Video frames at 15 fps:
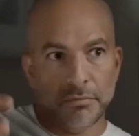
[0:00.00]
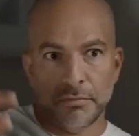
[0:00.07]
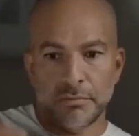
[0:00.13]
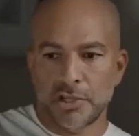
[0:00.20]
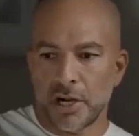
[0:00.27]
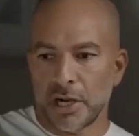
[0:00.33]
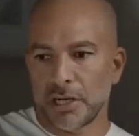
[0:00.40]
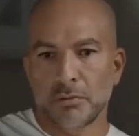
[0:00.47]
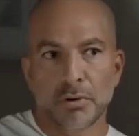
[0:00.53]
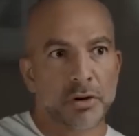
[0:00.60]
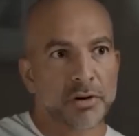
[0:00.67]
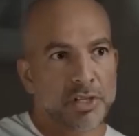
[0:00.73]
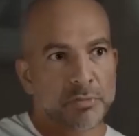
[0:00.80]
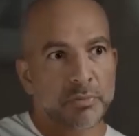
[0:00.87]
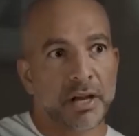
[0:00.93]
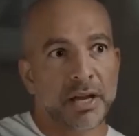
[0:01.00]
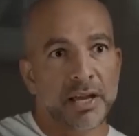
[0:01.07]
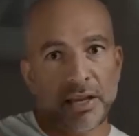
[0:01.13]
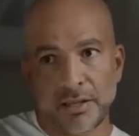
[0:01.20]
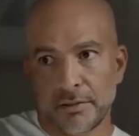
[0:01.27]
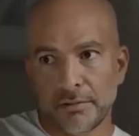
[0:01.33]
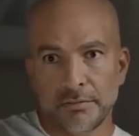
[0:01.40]
Johnny rode his
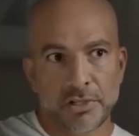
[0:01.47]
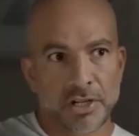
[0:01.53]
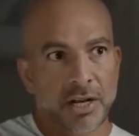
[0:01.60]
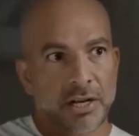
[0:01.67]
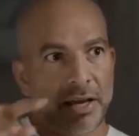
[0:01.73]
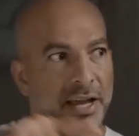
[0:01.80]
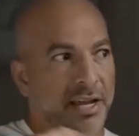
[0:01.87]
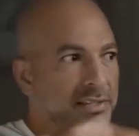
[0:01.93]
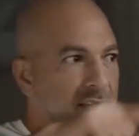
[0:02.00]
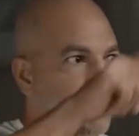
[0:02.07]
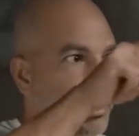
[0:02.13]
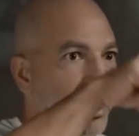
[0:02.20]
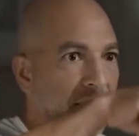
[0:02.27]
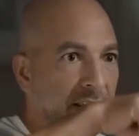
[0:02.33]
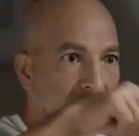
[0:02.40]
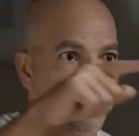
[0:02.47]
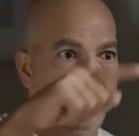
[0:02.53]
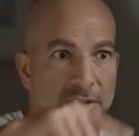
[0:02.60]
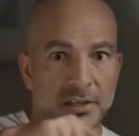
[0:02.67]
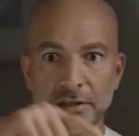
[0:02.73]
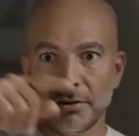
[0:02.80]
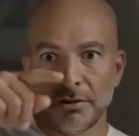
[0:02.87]
bike, Johnny had sex,
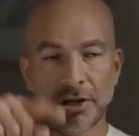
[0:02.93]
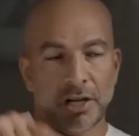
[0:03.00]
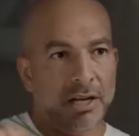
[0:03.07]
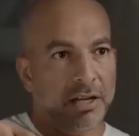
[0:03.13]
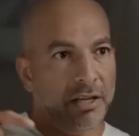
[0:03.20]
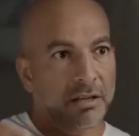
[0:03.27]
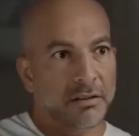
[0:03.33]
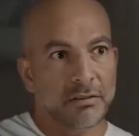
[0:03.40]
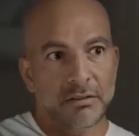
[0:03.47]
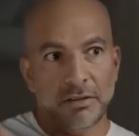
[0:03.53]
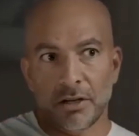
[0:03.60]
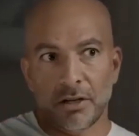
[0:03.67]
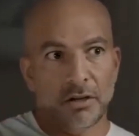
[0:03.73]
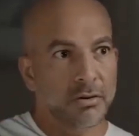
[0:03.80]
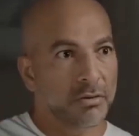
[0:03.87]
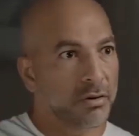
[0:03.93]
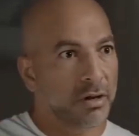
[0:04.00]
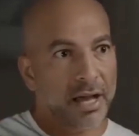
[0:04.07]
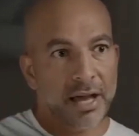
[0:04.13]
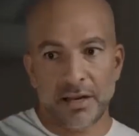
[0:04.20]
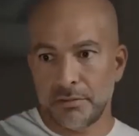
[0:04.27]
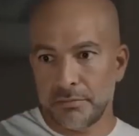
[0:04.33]
Johnny,
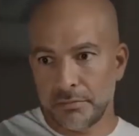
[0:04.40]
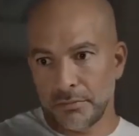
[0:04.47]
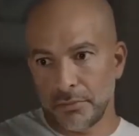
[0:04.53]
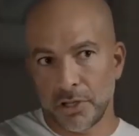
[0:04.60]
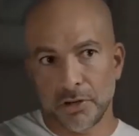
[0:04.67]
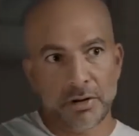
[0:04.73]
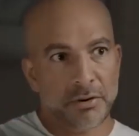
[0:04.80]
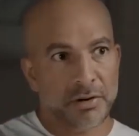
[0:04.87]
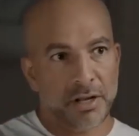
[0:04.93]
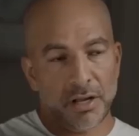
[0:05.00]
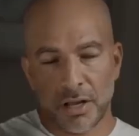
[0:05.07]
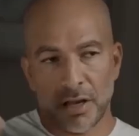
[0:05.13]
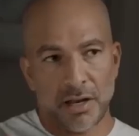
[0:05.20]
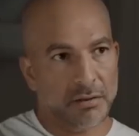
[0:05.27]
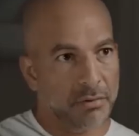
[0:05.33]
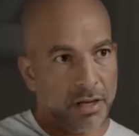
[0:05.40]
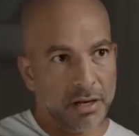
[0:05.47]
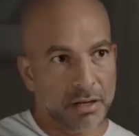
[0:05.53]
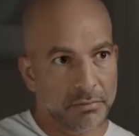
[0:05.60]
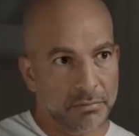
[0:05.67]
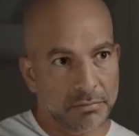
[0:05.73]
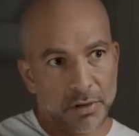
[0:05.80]
had
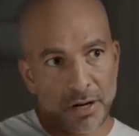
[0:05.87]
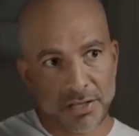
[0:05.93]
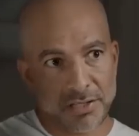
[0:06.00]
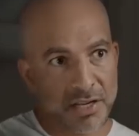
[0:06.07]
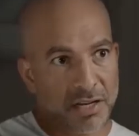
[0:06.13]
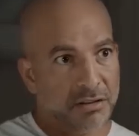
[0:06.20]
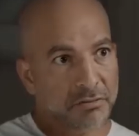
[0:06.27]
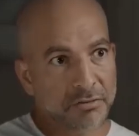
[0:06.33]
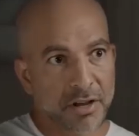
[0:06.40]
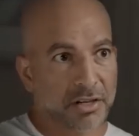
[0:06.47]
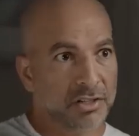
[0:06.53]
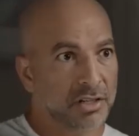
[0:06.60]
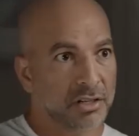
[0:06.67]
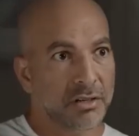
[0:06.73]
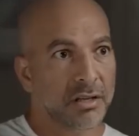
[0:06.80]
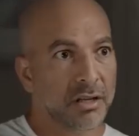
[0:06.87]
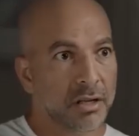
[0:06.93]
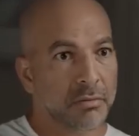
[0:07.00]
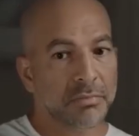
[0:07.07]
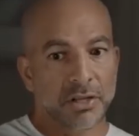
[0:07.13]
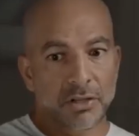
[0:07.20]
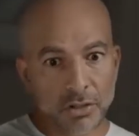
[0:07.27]
a prostate infection,
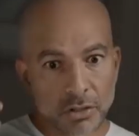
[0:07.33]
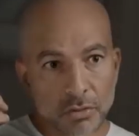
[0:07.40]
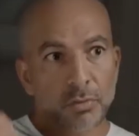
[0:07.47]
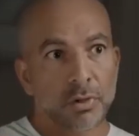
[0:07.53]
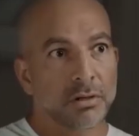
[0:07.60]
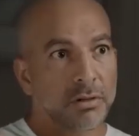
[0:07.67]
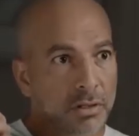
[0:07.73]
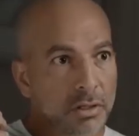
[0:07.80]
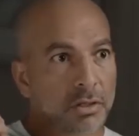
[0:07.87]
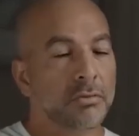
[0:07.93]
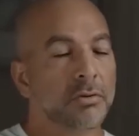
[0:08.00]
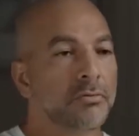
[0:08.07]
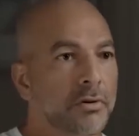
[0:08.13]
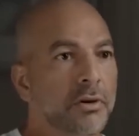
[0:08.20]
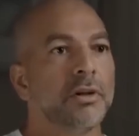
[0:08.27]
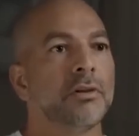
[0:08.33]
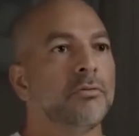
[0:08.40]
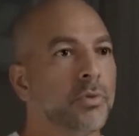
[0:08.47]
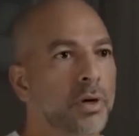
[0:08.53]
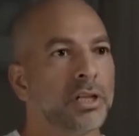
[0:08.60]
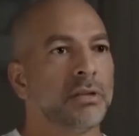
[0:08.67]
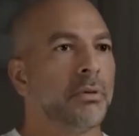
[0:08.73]
but you would very
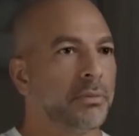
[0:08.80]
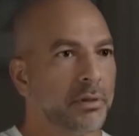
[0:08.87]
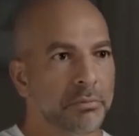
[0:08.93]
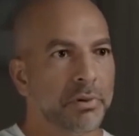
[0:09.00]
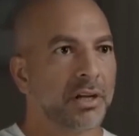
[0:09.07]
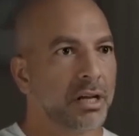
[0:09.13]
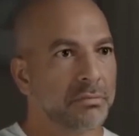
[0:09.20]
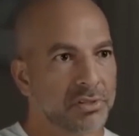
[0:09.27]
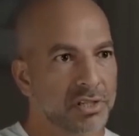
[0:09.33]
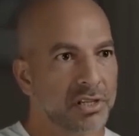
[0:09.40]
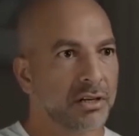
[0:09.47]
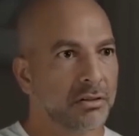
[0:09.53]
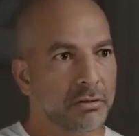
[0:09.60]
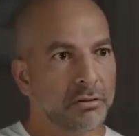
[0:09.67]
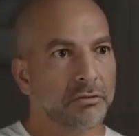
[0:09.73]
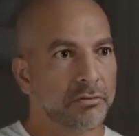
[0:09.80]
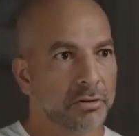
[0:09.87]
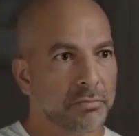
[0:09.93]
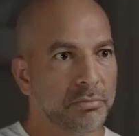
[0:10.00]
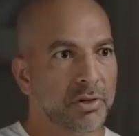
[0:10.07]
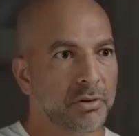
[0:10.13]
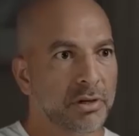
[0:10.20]
quickly be able to pick up signal
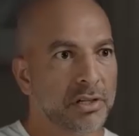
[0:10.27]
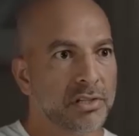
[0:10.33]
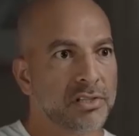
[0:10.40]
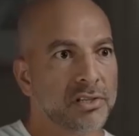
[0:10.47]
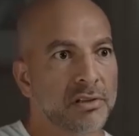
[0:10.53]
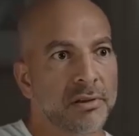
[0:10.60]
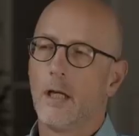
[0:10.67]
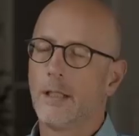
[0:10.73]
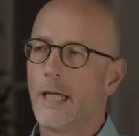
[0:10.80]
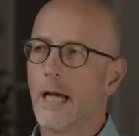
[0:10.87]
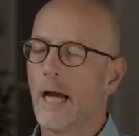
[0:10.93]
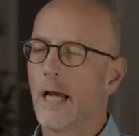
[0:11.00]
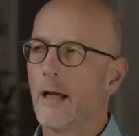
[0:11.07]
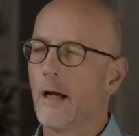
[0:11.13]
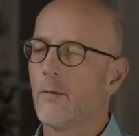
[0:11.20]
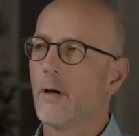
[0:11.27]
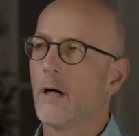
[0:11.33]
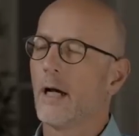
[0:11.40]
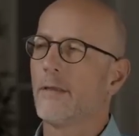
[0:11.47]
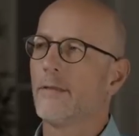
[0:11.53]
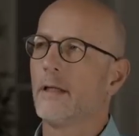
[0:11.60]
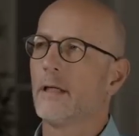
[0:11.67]
from noise. Yeah,
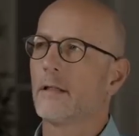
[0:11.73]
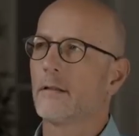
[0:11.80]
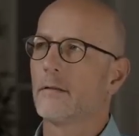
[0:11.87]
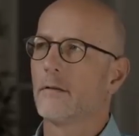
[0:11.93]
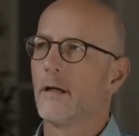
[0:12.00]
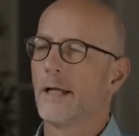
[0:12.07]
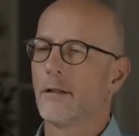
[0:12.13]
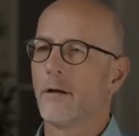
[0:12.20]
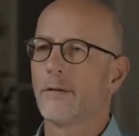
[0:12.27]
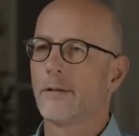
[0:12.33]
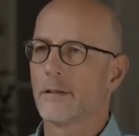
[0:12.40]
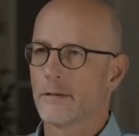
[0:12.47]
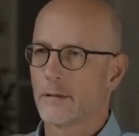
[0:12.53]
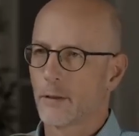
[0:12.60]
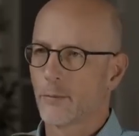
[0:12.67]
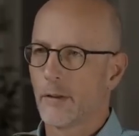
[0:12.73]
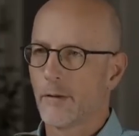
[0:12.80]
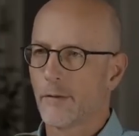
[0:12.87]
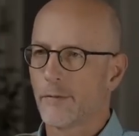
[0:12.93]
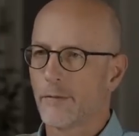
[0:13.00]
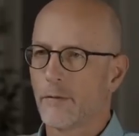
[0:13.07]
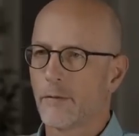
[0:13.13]
I think I don't
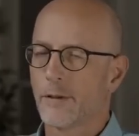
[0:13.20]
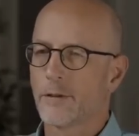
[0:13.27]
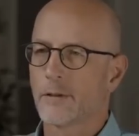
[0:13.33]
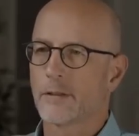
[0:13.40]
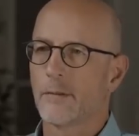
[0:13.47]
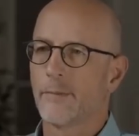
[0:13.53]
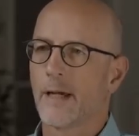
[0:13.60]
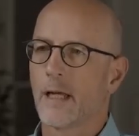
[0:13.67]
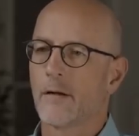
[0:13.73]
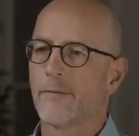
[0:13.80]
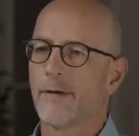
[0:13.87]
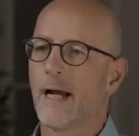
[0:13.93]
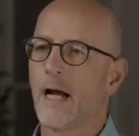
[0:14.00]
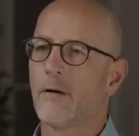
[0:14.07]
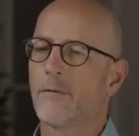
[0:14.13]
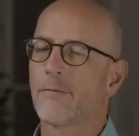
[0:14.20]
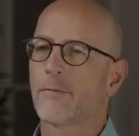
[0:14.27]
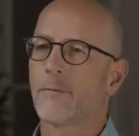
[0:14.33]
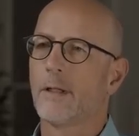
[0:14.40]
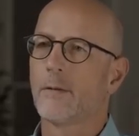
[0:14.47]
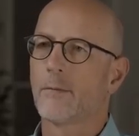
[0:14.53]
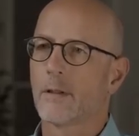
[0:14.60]
disagree with you. It's just a matter of how
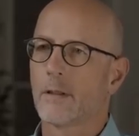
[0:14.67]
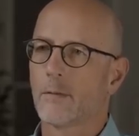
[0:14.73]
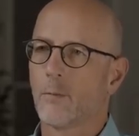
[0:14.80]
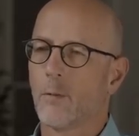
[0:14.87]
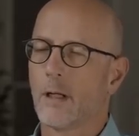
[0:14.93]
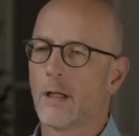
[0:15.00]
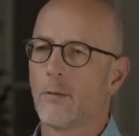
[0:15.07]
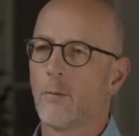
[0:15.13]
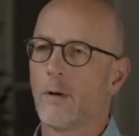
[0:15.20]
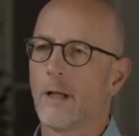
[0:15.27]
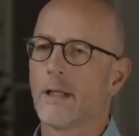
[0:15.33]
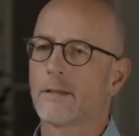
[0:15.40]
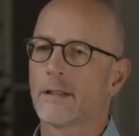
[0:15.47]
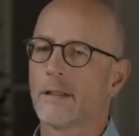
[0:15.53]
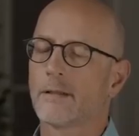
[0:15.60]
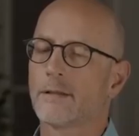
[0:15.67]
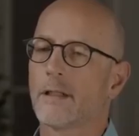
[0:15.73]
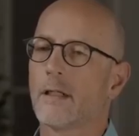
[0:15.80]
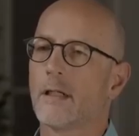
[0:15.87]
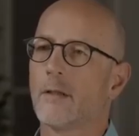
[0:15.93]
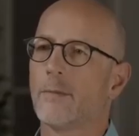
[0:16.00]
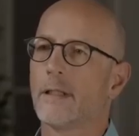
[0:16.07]
frequent, what is
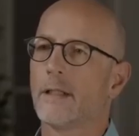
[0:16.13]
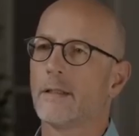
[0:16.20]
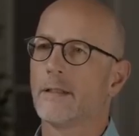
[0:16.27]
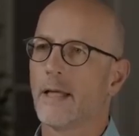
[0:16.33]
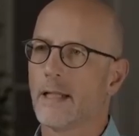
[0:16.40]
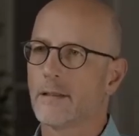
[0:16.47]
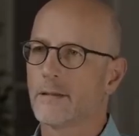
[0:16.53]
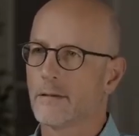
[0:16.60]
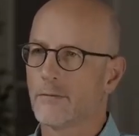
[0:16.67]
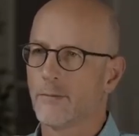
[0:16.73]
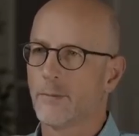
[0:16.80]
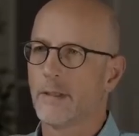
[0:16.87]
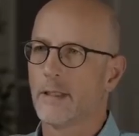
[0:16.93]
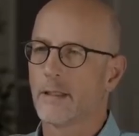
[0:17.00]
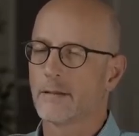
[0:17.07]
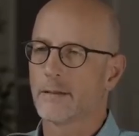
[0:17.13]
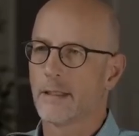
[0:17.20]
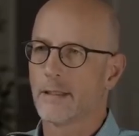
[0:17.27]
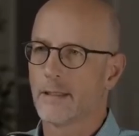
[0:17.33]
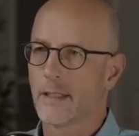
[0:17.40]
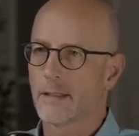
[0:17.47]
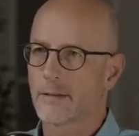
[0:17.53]
considered to be intensive
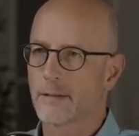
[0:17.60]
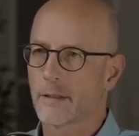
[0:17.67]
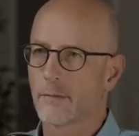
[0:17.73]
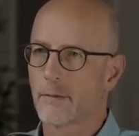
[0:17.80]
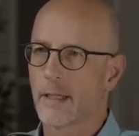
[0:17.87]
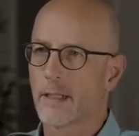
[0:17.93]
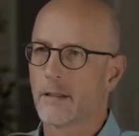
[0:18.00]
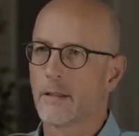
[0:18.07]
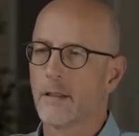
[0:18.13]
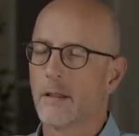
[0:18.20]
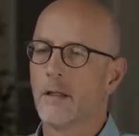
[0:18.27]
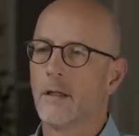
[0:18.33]
PSA testing, right?